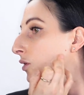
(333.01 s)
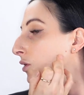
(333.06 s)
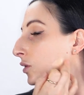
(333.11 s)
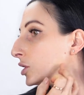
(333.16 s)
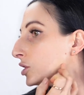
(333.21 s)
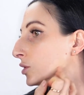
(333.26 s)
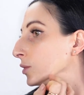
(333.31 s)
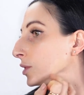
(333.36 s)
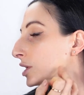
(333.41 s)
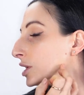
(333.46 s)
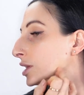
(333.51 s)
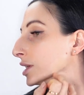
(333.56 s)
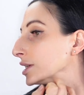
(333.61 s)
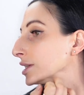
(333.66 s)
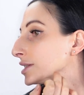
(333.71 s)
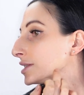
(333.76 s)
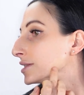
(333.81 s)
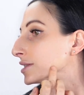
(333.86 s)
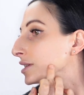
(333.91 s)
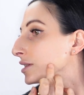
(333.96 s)
And you want to let
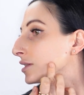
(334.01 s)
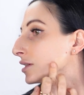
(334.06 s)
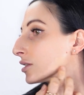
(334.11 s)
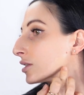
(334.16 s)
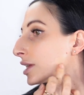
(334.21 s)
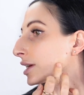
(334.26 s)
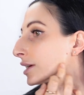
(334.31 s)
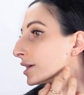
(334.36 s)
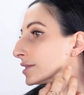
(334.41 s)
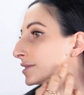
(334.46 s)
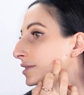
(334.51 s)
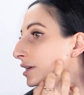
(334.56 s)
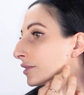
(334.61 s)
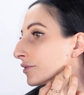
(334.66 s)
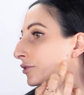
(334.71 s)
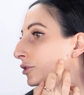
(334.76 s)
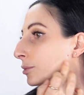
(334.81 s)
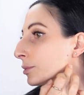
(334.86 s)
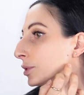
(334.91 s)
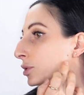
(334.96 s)
it sit there, like I
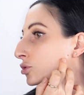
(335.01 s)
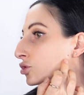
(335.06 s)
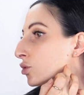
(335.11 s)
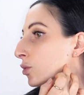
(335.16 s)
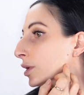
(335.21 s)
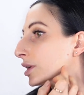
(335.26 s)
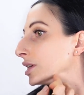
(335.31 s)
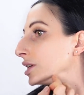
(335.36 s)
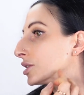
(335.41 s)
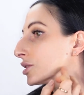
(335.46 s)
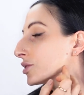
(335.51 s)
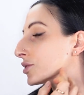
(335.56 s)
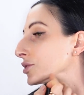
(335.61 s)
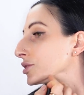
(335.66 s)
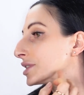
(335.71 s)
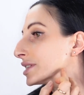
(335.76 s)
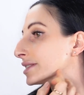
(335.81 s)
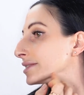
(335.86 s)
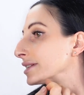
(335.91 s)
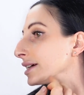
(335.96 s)
said, for about 20 to
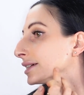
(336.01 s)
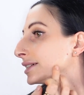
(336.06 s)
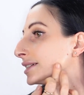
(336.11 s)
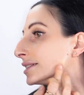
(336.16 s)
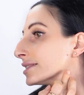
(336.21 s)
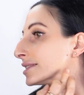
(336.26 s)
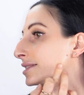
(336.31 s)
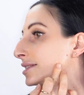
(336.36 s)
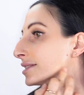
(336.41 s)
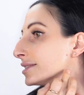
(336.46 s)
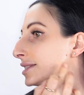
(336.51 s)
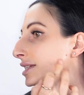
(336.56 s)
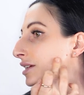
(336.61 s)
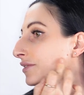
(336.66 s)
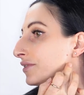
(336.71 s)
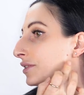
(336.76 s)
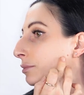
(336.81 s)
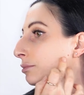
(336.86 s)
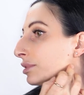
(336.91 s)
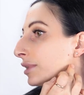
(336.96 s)
30 seconds to see
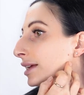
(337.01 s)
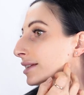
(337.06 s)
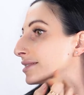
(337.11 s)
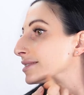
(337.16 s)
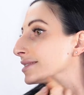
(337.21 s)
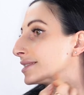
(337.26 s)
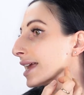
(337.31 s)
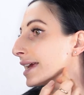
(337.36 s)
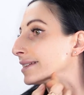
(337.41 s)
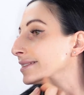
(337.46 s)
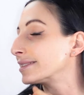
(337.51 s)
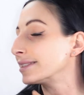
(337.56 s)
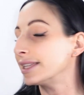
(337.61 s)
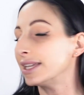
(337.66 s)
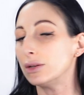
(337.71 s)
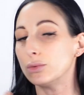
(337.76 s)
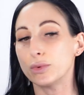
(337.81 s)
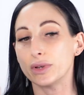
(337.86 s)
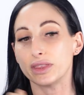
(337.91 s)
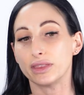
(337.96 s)
if it blends
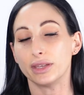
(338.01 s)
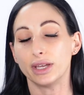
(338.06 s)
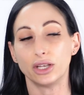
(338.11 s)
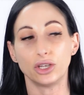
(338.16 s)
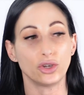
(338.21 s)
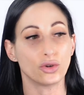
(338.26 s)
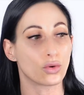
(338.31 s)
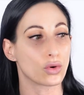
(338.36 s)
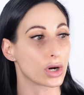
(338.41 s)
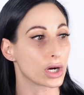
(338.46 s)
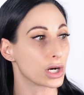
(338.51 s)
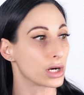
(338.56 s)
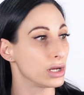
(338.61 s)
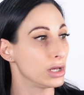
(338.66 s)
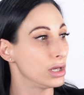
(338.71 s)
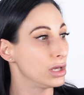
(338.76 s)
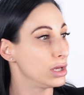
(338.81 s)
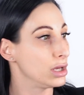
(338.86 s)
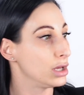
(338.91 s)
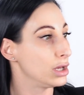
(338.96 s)
nicely within
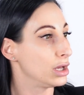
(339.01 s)
your